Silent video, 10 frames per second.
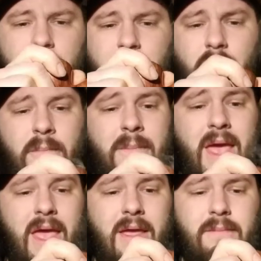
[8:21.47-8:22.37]
for
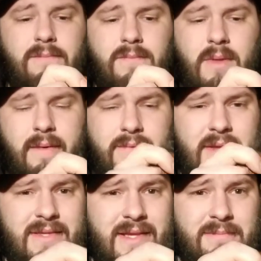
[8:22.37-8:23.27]
me,
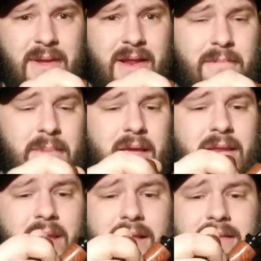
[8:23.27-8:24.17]
this has been a big
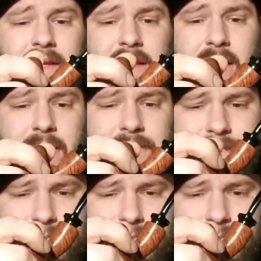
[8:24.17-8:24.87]
nicotine hit.